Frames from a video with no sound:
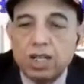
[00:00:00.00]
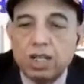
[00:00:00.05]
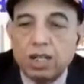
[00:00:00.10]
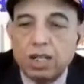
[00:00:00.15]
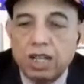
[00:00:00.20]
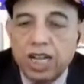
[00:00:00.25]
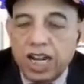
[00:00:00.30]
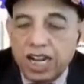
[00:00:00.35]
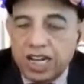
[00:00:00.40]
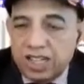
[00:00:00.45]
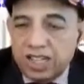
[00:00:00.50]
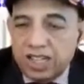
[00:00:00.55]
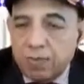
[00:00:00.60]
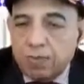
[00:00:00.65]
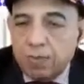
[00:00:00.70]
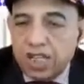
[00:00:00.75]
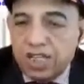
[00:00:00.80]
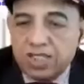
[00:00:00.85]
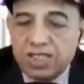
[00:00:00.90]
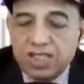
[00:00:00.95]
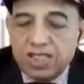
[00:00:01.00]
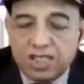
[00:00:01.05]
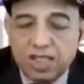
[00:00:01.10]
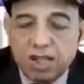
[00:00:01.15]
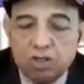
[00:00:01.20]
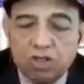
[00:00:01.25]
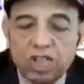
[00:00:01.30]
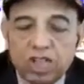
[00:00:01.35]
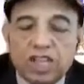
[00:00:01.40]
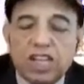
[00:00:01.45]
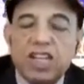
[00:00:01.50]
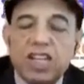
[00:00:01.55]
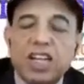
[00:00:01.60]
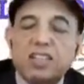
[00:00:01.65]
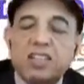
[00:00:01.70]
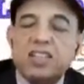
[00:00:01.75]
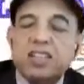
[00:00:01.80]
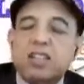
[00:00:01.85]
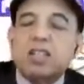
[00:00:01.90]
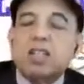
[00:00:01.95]
and other places, now they are
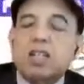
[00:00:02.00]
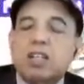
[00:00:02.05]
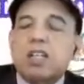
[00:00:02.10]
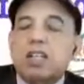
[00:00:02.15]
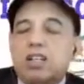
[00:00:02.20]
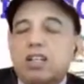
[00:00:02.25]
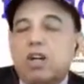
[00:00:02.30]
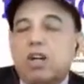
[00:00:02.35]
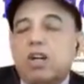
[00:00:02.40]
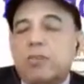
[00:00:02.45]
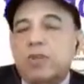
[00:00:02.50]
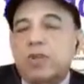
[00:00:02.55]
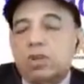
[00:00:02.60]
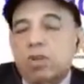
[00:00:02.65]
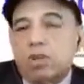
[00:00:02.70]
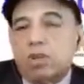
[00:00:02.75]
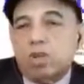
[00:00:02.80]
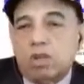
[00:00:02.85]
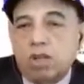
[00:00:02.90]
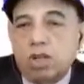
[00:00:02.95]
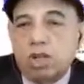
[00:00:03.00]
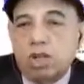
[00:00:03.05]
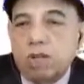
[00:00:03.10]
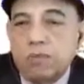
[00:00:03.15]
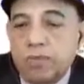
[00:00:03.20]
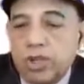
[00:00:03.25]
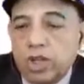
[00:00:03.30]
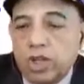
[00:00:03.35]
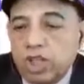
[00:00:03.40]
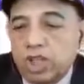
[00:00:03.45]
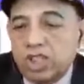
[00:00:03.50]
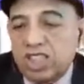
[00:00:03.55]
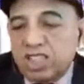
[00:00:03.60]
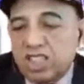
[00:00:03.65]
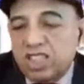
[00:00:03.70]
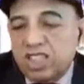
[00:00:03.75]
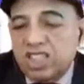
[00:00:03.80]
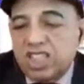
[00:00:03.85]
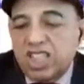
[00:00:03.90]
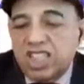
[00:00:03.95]
getting the Omicron because it
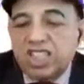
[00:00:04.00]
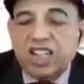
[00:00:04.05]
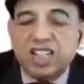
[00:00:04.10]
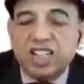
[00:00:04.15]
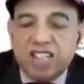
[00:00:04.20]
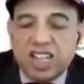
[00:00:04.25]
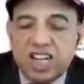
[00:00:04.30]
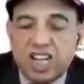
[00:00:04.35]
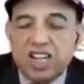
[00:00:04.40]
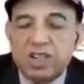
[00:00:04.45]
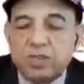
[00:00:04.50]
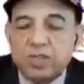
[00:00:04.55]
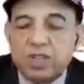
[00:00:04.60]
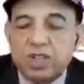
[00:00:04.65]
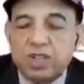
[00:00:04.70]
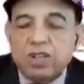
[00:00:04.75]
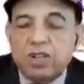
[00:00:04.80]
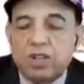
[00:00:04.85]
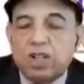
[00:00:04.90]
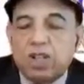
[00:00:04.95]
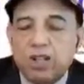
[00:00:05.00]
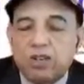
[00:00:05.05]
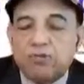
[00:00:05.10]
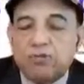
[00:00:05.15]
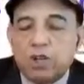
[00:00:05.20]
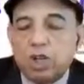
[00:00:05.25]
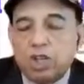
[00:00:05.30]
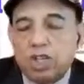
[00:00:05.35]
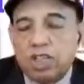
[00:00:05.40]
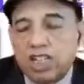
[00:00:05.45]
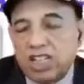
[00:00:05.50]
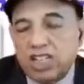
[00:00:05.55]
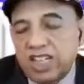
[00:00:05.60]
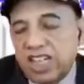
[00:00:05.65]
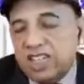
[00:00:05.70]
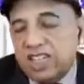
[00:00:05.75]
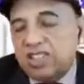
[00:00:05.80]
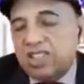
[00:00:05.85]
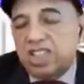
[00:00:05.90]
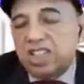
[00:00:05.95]
is taking time for the
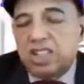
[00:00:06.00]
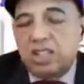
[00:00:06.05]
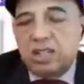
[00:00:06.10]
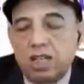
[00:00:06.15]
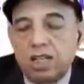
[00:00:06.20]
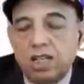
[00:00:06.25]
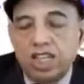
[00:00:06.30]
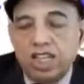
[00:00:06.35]
testing.